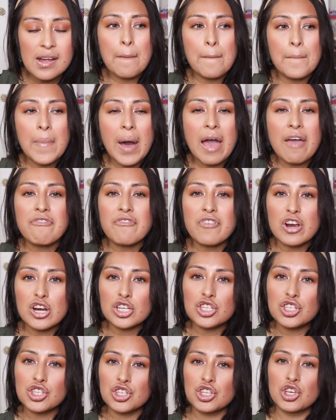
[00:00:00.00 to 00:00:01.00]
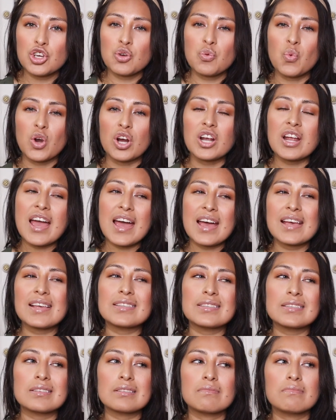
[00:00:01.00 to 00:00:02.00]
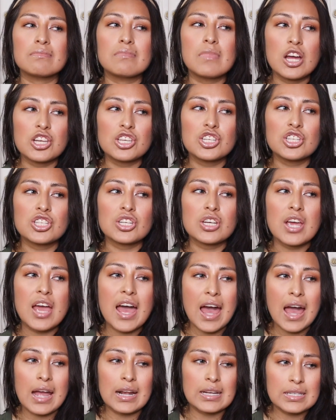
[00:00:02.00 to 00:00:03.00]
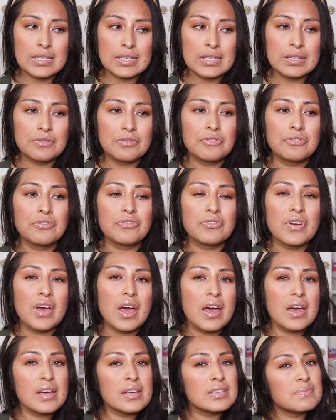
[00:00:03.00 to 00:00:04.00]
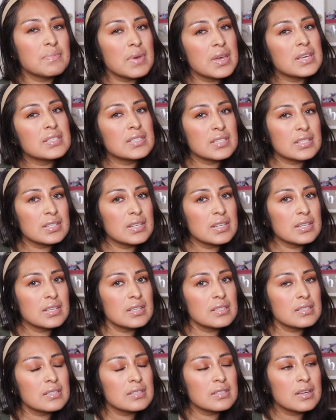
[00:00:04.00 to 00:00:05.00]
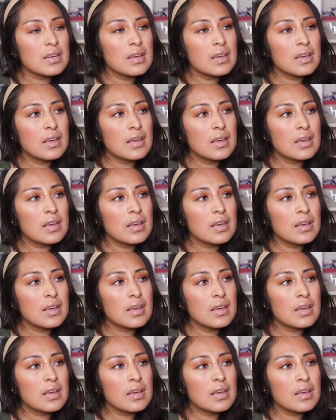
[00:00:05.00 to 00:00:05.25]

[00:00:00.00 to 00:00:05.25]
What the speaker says: My first two weren't as much active as Mayson is.